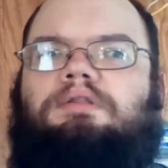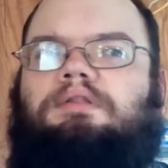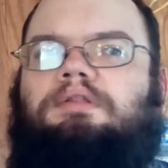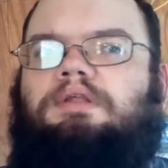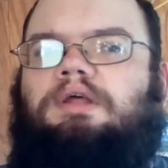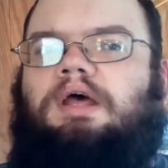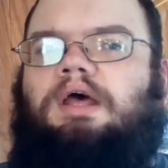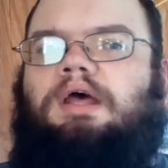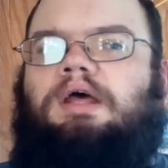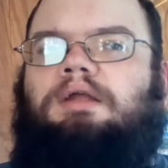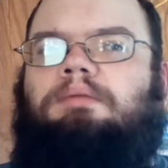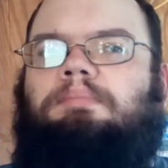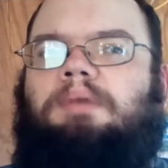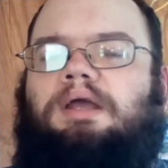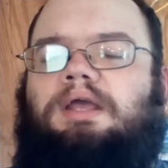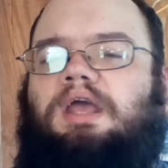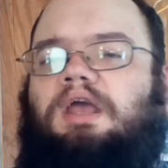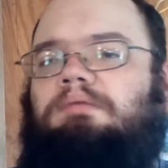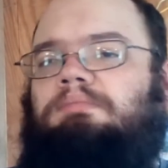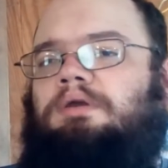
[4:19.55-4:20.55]
Then my
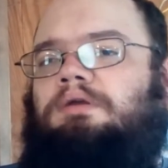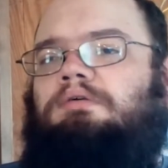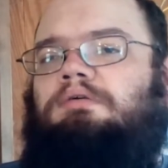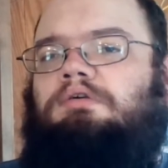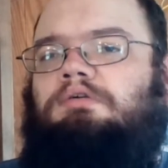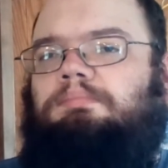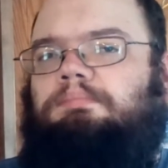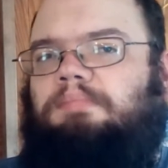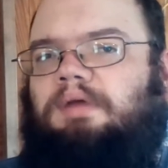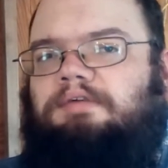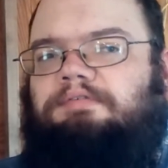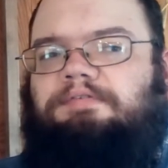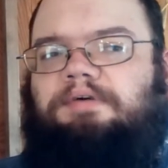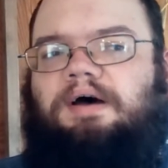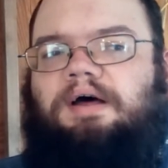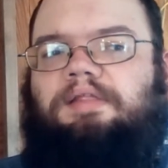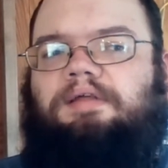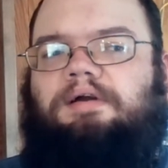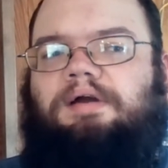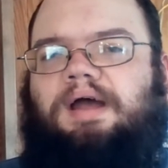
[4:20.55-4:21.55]
gaming group, my
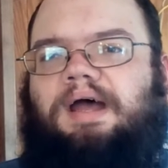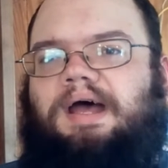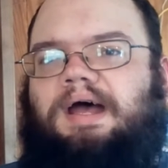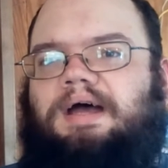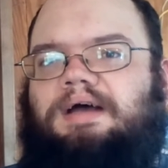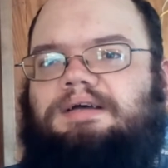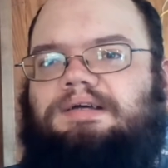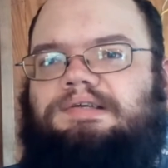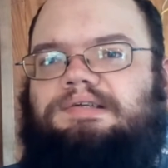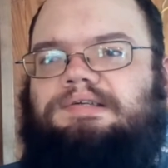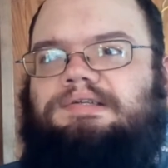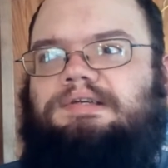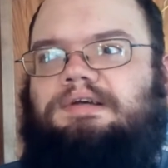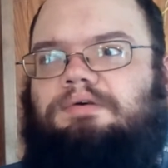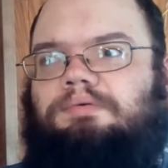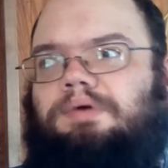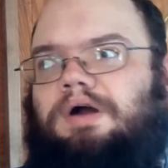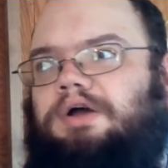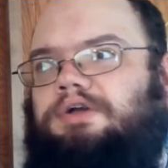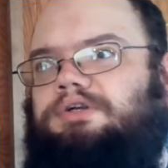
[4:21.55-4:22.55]
father has a
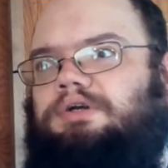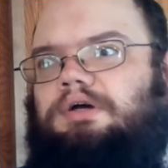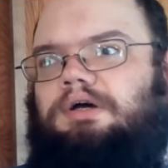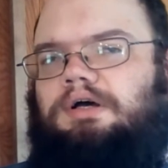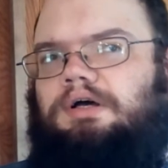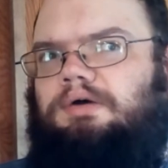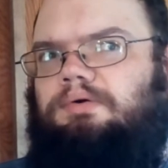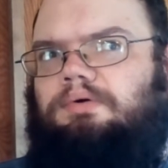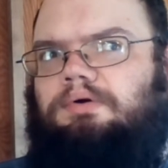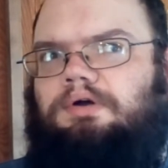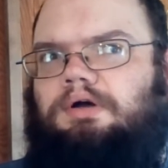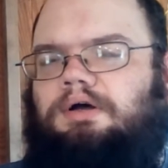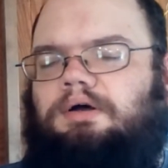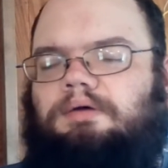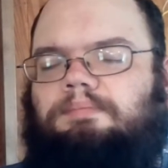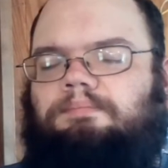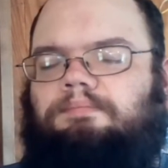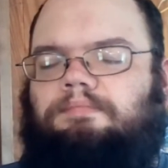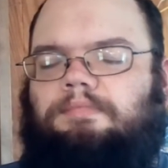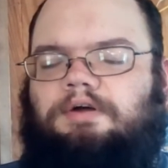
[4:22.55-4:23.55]

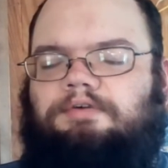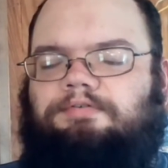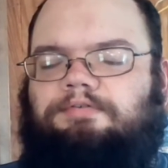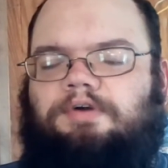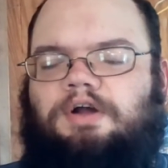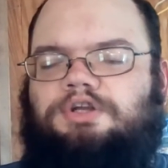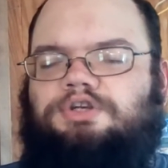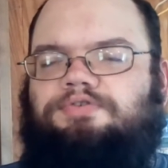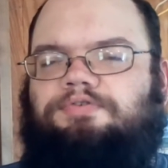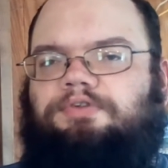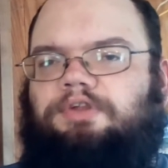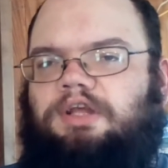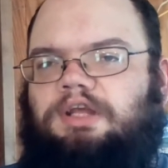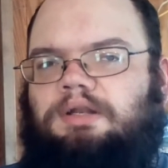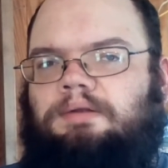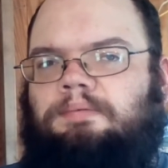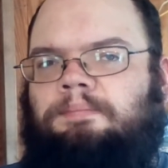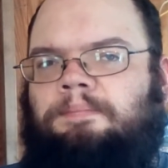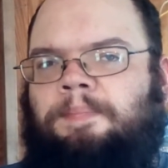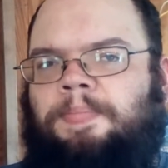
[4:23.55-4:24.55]
French
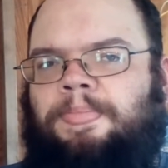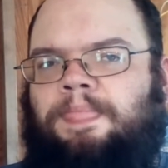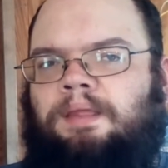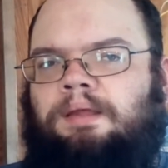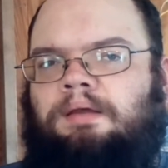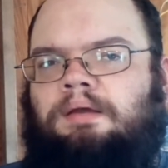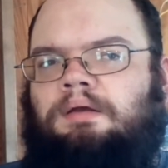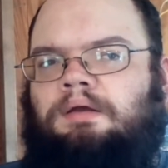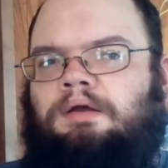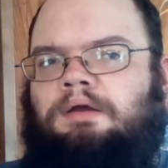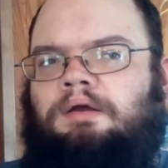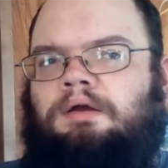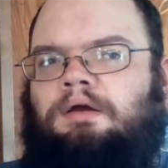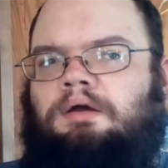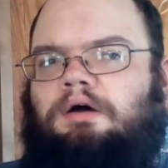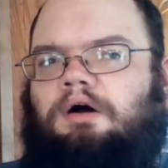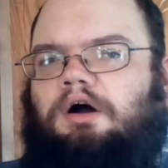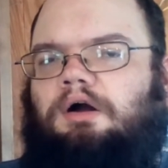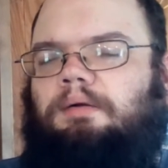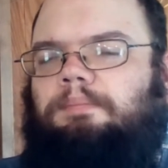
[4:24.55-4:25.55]
fleet.
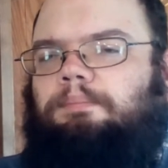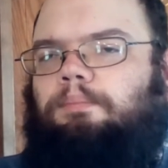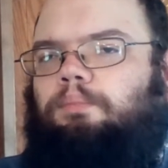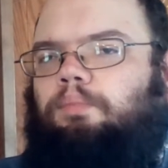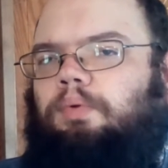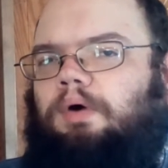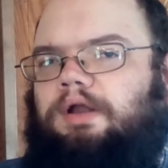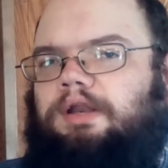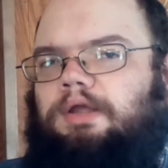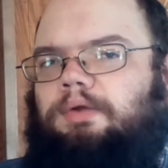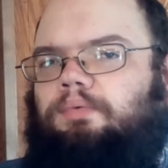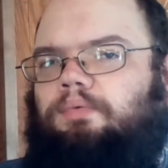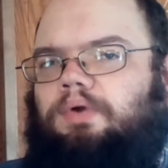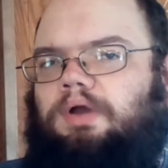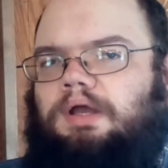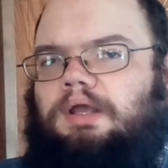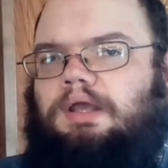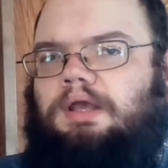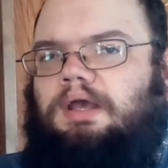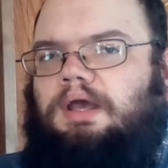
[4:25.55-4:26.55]
Our buddy
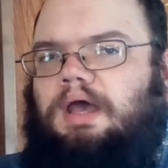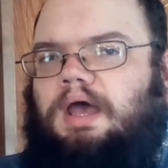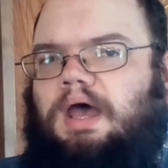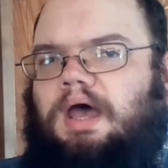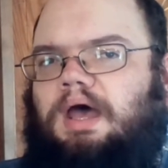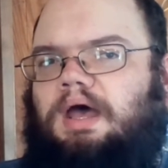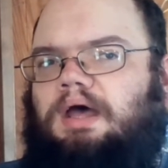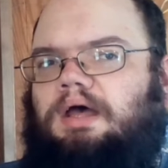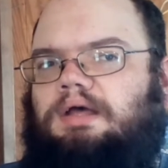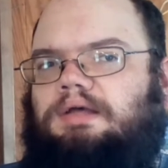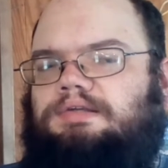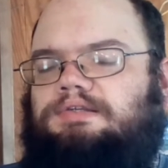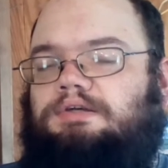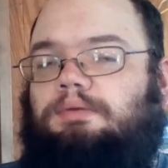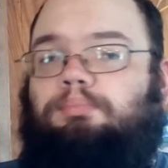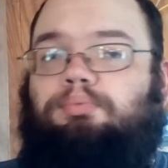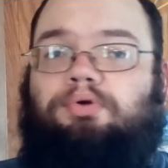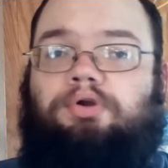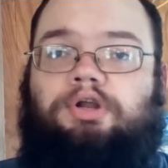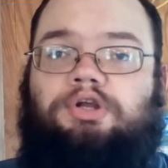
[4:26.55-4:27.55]
Rick has a
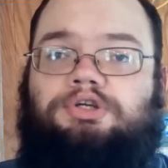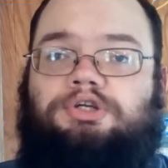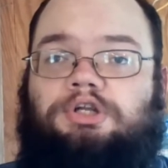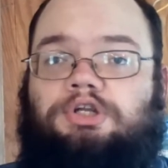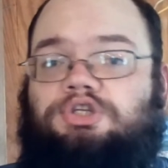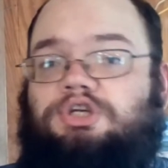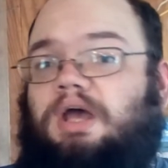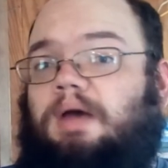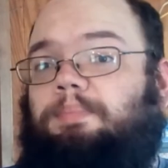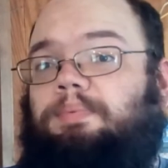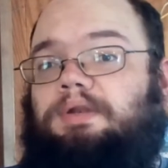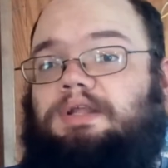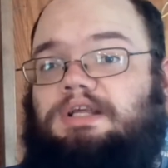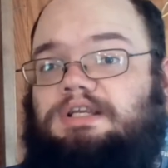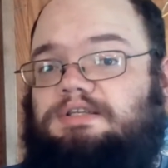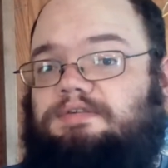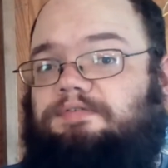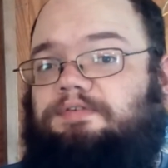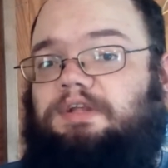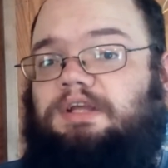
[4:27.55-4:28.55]
British and a
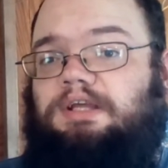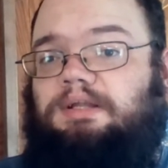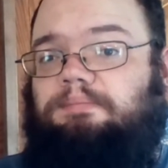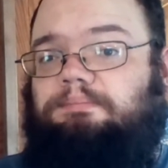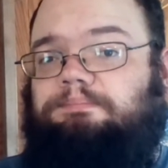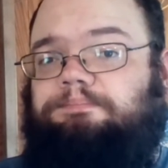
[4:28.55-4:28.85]
Japanese fleet.